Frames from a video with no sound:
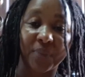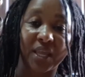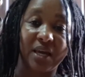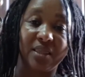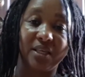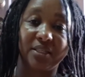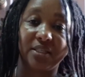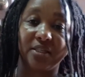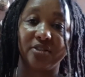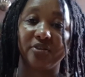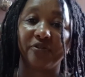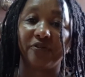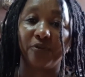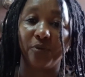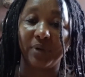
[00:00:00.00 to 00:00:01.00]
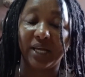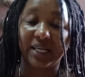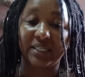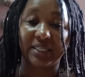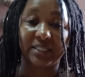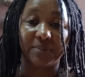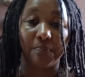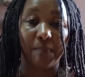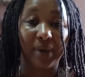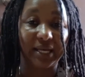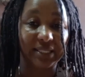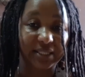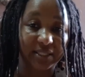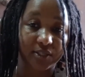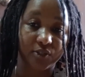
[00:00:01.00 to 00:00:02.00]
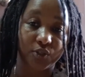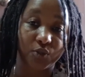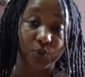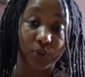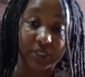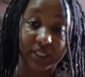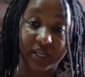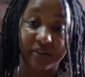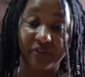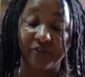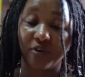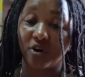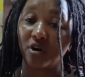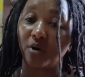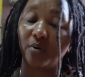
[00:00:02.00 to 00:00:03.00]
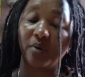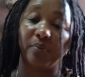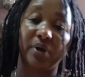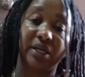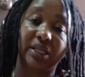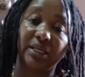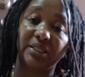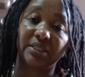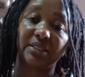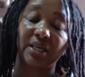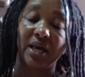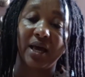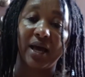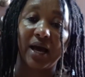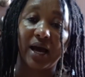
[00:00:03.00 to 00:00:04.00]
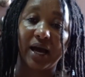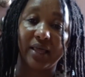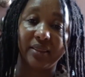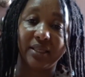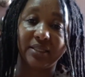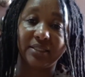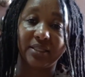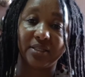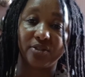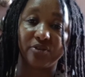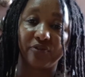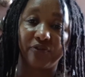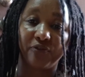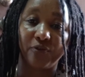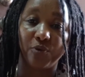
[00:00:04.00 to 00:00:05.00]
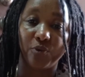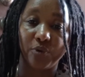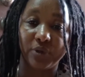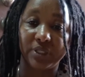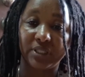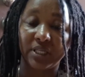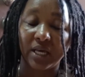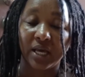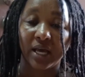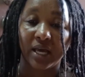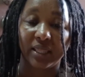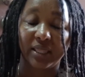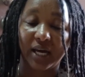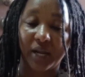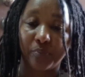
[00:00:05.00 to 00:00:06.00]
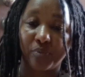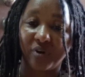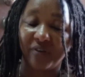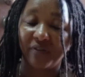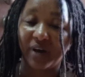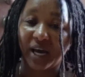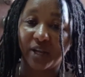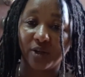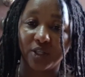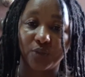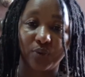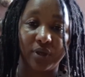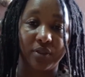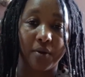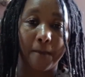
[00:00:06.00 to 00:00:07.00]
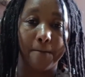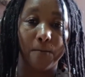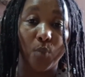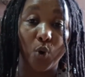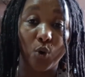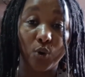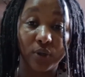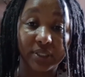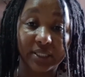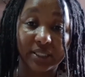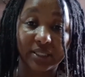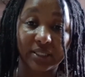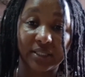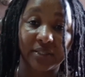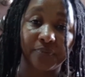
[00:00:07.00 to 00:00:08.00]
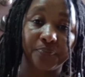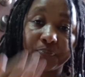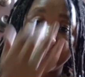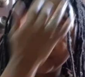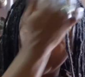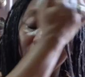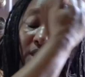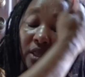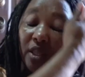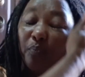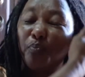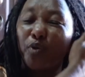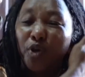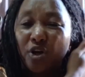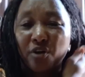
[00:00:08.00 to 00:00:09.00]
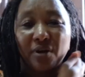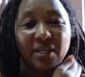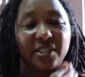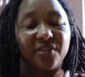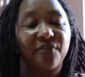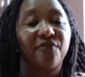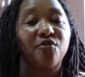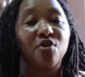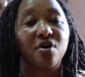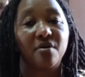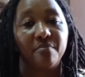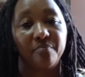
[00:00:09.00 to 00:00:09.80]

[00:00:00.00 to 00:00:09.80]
This is the food that is best suited for our bodies, and this is the food that provides us with the purest form